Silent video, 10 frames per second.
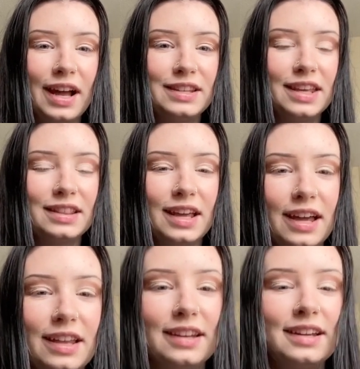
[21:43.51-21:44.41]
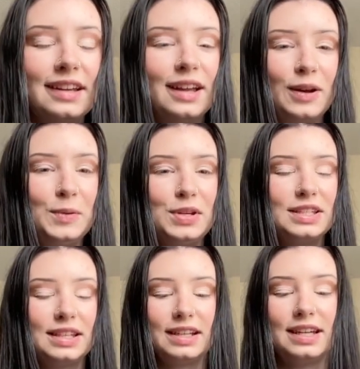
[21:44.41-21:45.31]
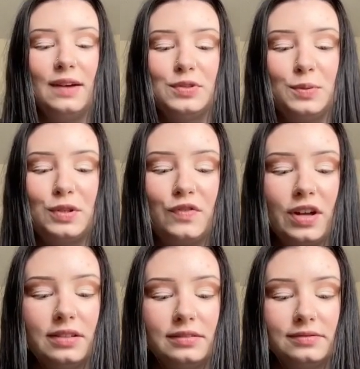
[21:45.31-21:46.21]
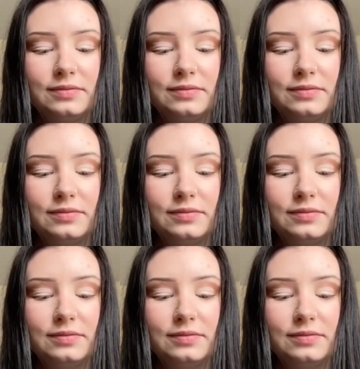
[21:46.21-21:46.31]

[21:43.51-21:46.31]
I think that we just like to have so much fun.